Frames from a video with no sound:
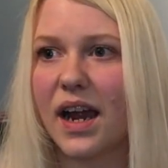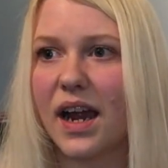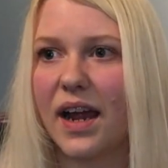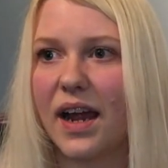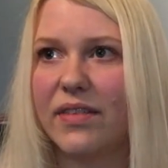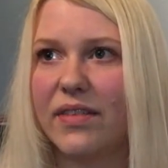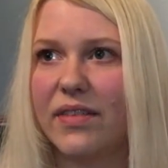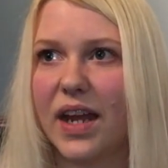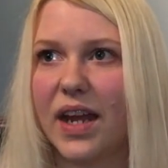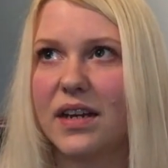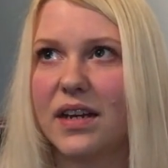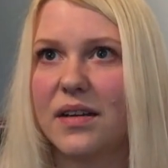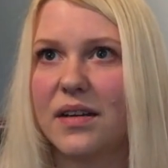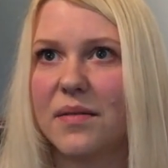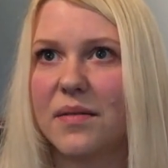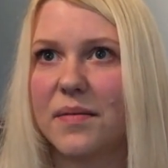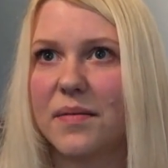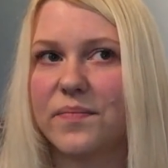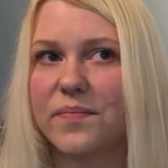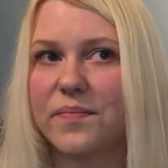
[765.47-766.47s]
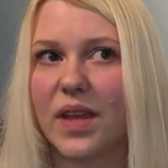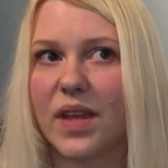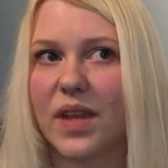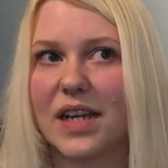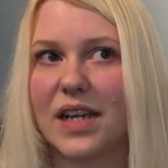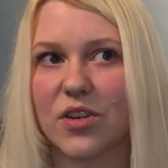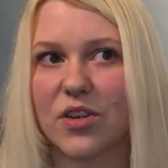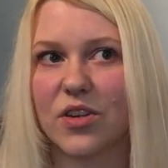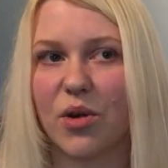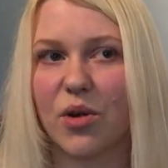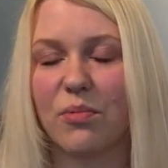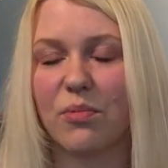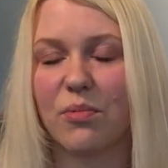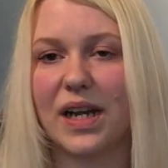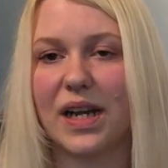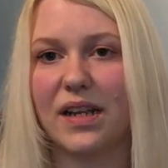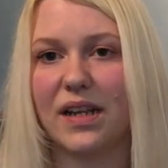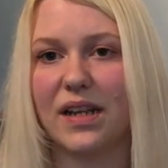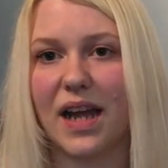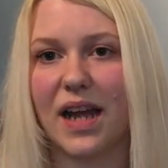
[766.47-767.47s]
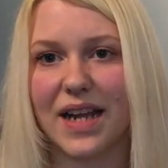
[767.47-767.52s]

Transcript: And then as I got really